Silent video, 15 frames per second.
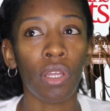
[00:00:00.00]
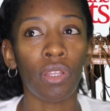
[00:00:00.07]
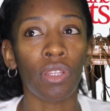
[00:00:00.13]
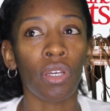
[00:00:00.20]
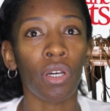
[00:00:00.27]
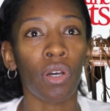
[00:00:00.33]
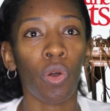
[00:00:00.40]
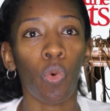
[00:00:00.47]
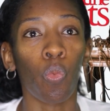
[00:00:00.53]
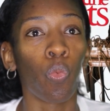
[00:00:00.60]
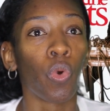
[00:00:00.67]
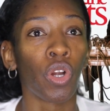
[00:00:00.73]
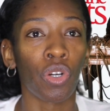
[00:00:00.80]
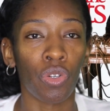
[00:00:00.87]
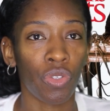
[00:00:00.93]
the
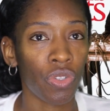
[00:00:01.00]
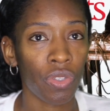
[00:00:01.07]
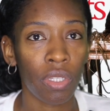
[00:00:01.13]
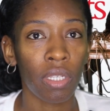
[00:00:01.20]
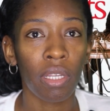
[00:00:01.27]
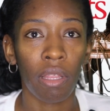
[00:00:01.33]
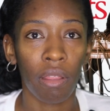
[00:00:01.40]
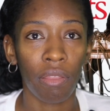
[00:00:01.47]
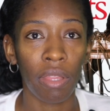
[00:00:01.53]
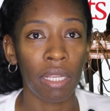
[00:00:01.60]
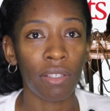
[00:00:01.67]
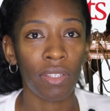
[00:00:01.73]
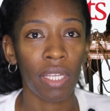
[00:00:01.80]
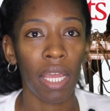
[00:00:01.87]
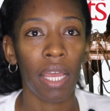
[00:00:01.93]
worse
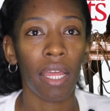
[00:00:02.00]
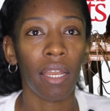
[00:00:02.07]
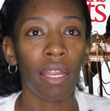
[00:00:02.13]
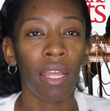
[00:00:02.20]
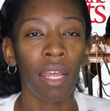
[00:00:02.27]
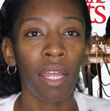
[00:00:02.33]
things get.